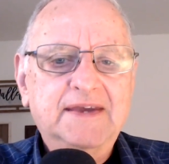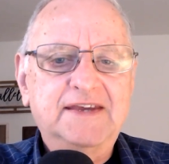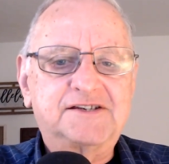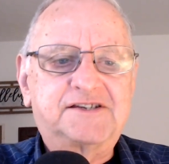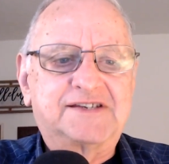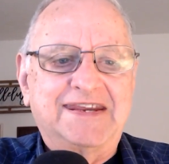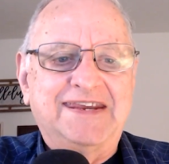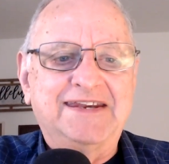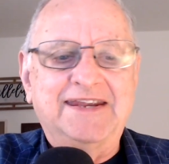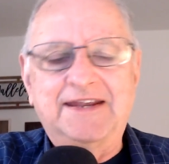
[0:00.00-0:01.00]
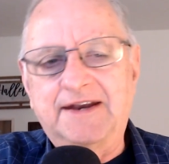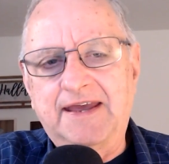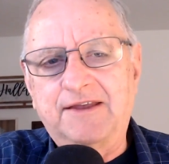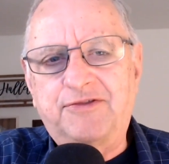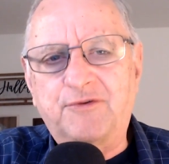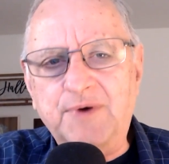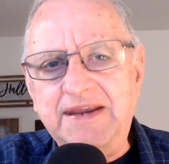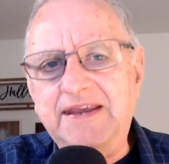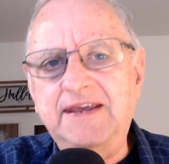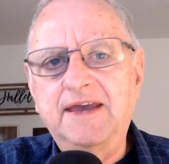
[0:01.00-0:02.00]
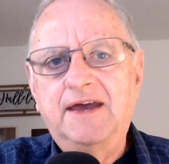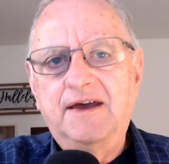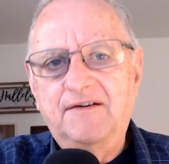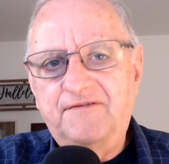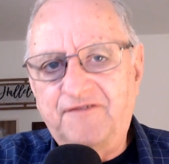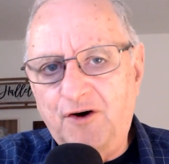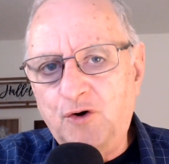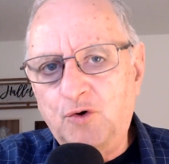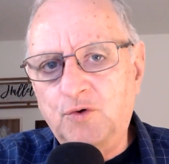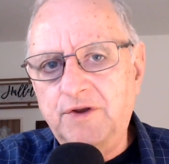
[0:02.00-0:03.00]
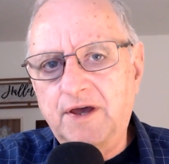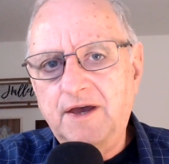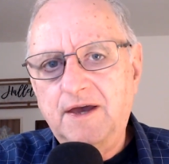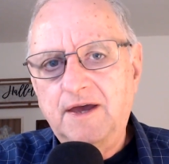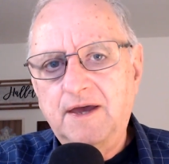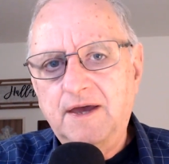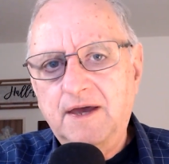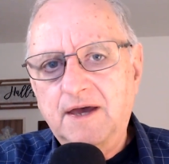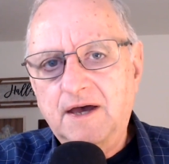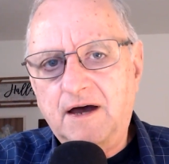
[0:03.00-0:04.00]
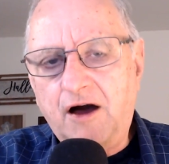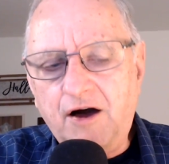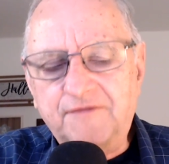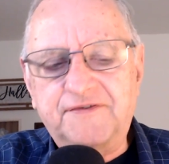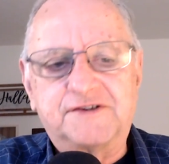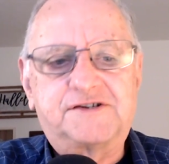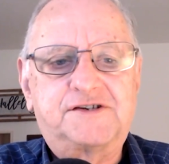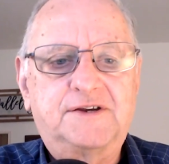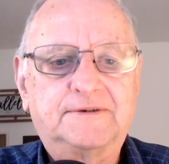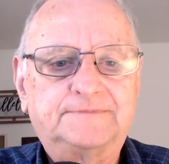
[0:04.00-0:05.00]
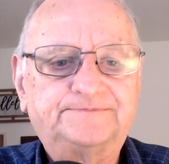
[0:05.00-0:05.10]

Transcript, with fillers: is seen in a threefold office